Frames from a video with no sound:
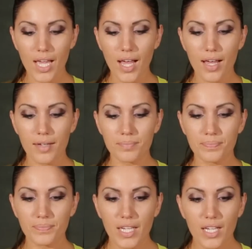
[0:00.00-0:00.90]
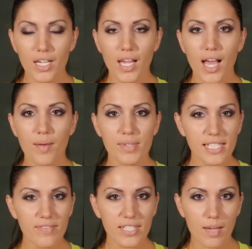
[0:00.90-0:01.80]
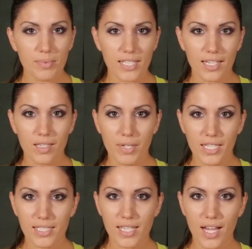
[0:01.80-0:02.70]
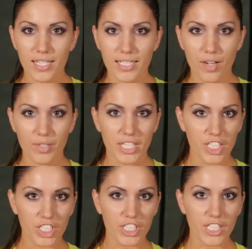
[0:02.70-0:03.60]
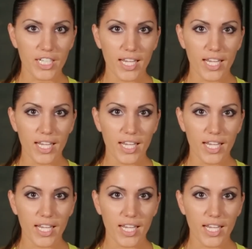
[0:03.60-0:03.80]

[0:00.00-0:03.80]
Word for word: Um, I received a couple second opinions on it down here.